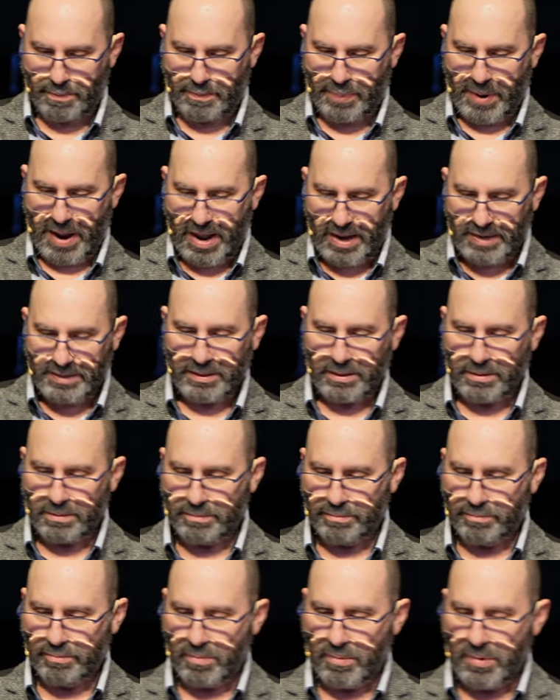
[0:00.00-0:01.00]
But
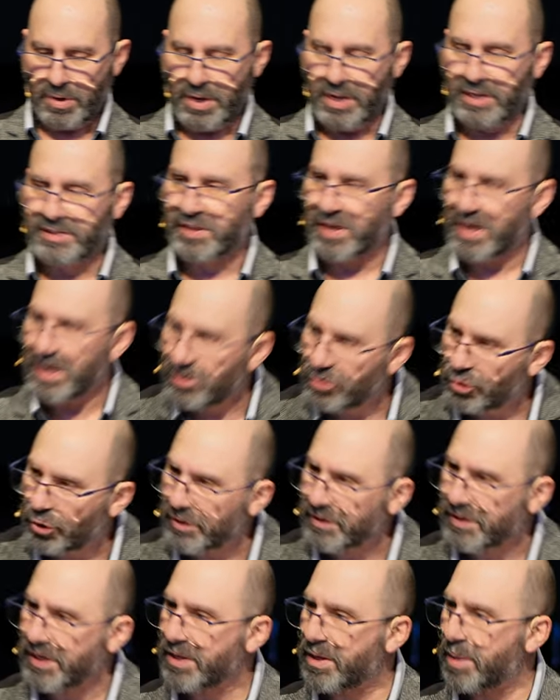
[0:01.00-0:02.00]
it's
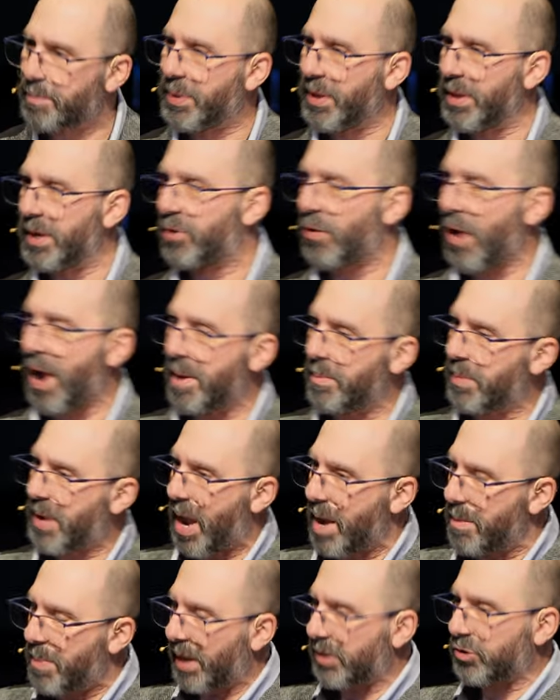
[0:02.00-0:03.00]
interesting that Billy Graham
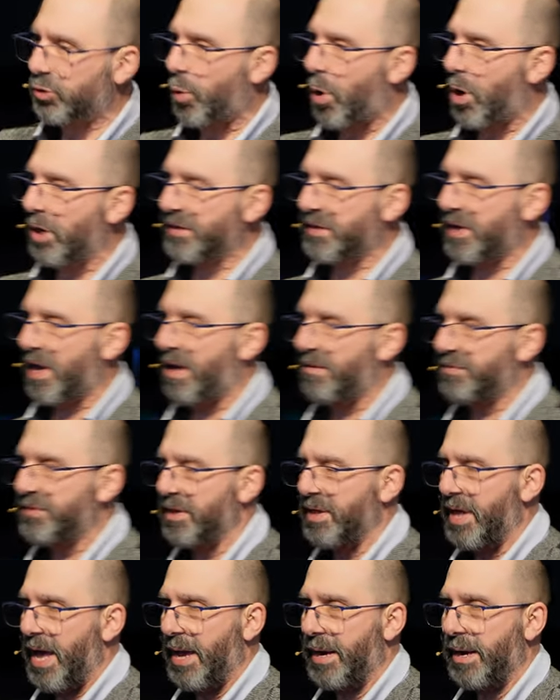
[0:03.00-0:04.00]
came back twice after
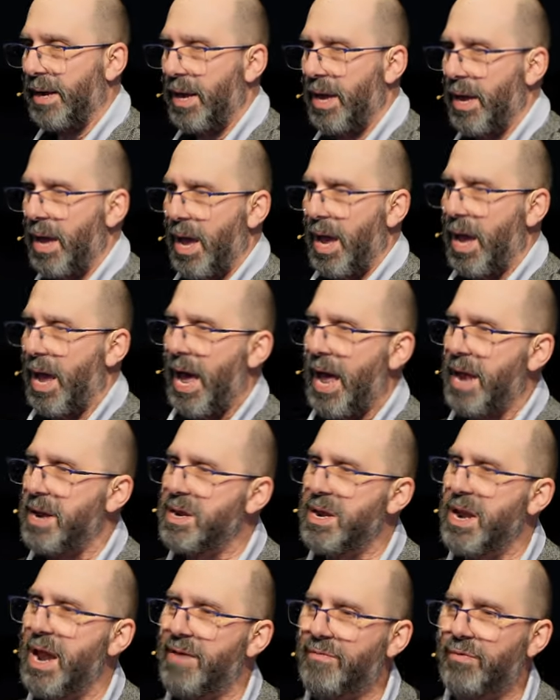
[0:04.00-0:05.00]
that
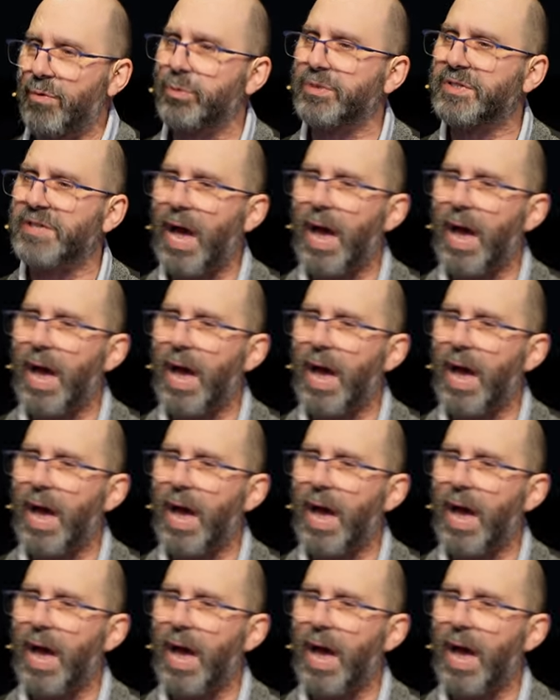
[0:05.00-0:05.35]
and never was